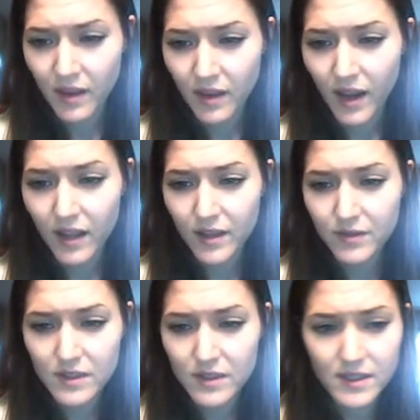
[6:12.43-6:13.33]
I
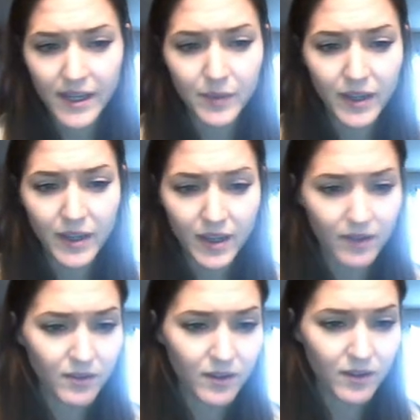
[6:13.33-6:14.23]
lived inside my head.
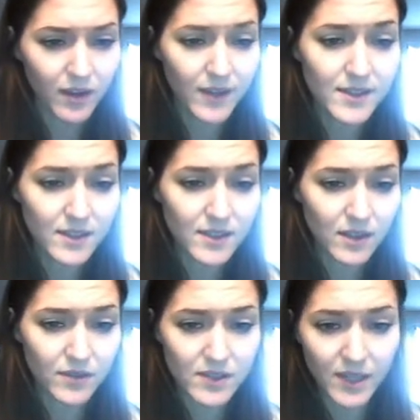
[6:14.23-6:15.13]
I still
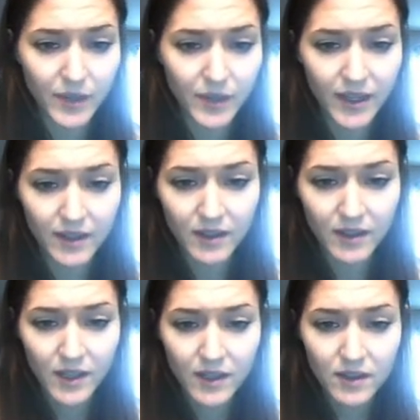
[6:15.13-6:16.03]
live inside my head.
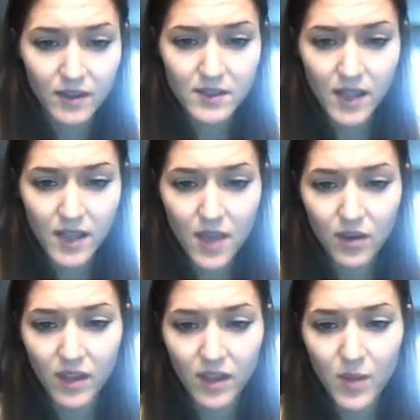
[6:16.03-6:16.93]
To this day, you
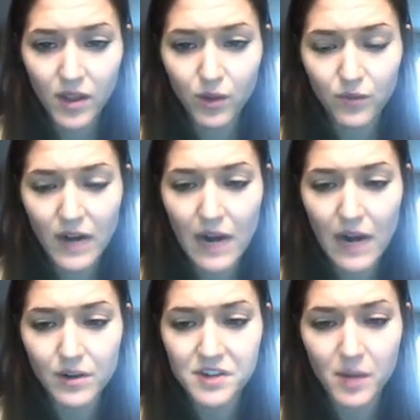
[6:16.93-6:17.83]
can leave me alone for
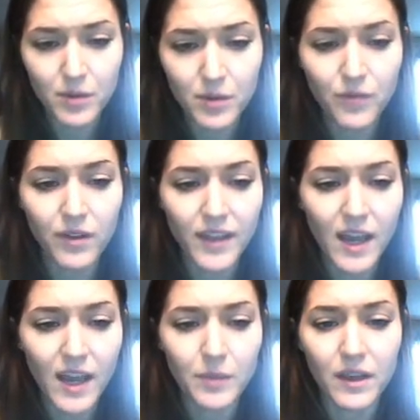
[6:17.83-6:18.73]
hours and I'm perfectly
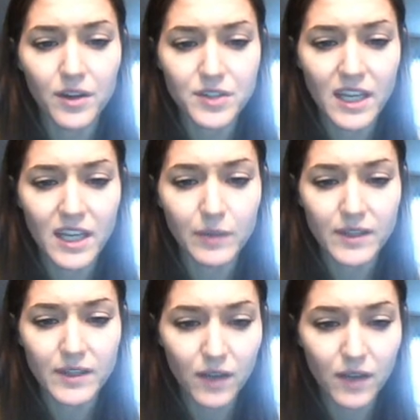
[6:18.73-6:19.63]
happy entertaining
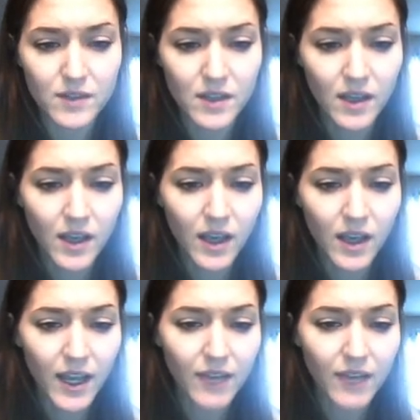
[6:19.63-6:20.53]
myself.
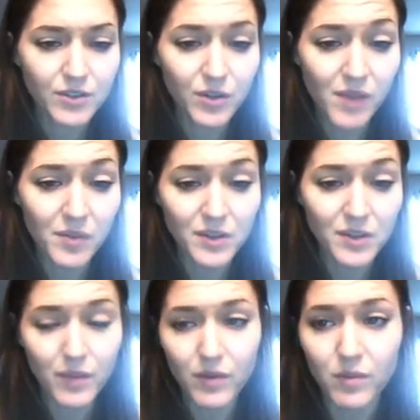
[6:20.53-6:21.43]
I have to remember to
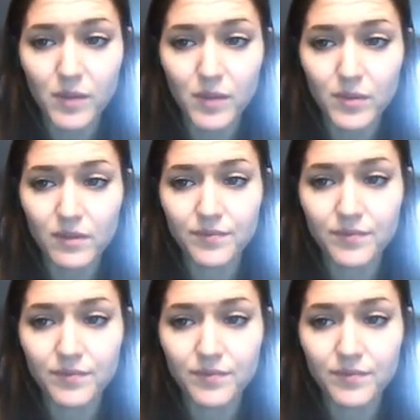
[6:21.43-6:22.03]
be with people.